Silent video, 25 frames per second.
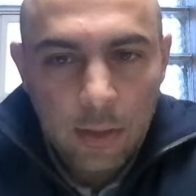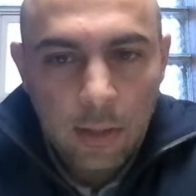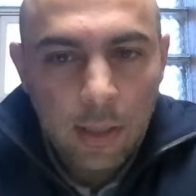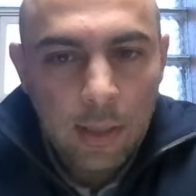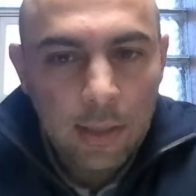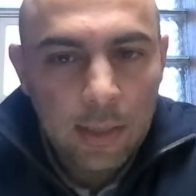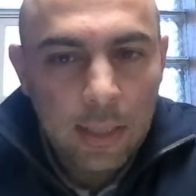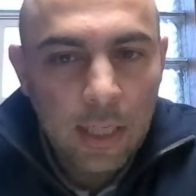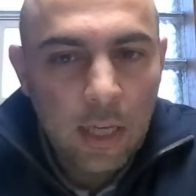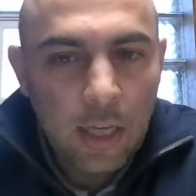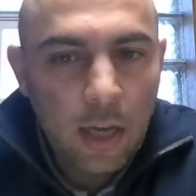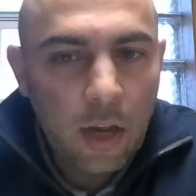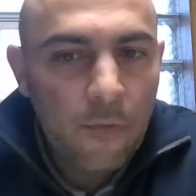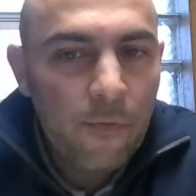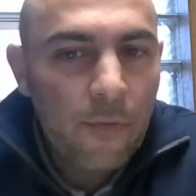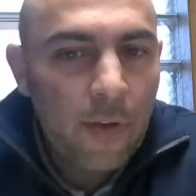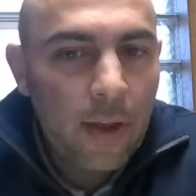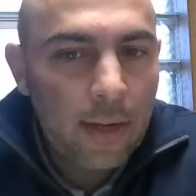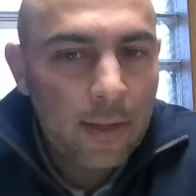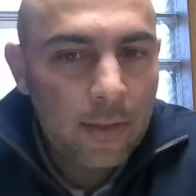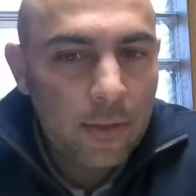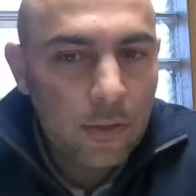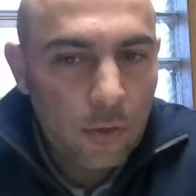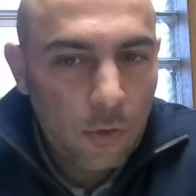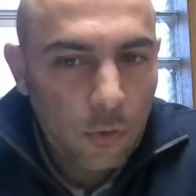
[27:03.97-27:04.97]
the
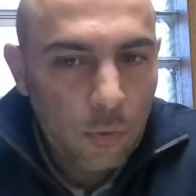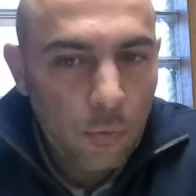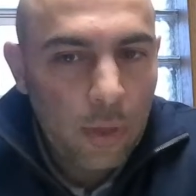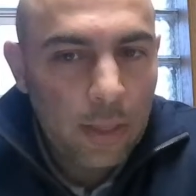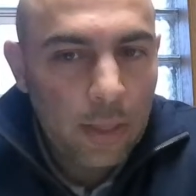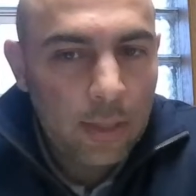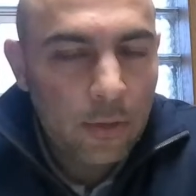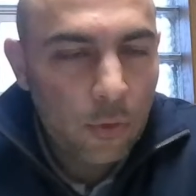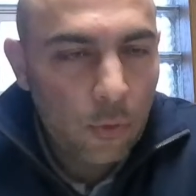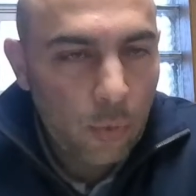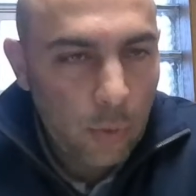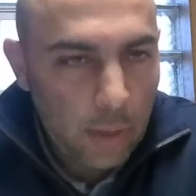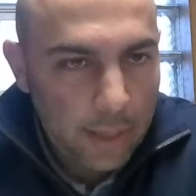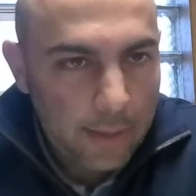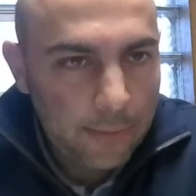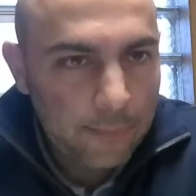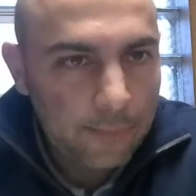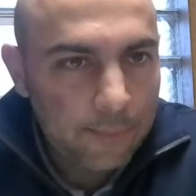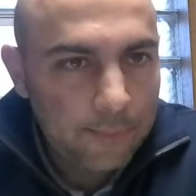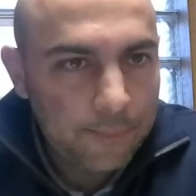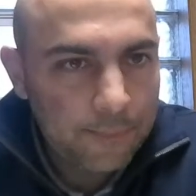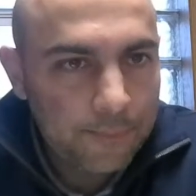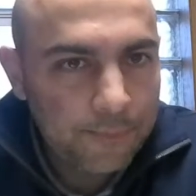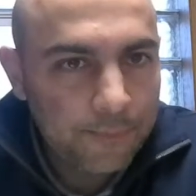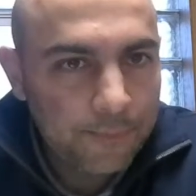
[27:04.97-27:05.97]
effects went away.
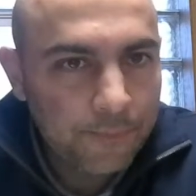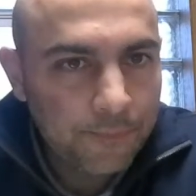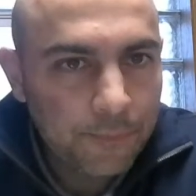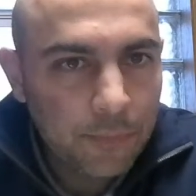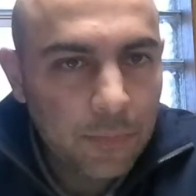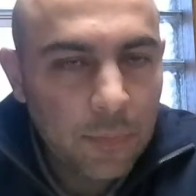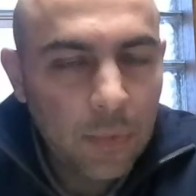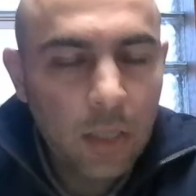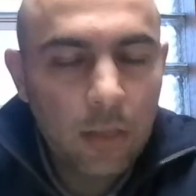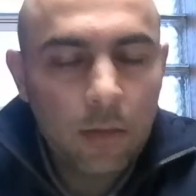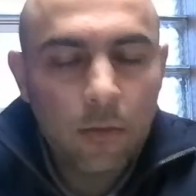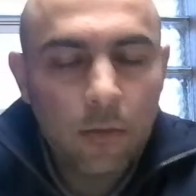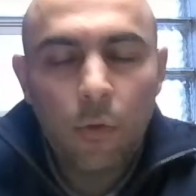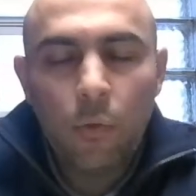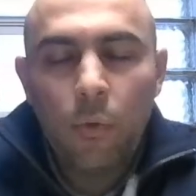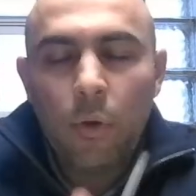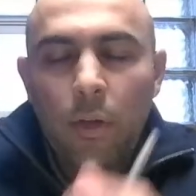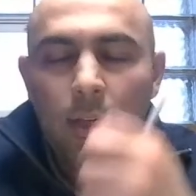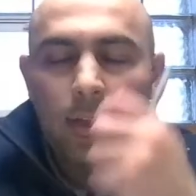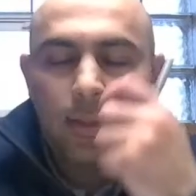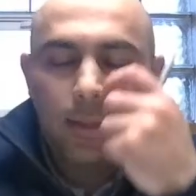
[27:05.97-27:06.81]
So what does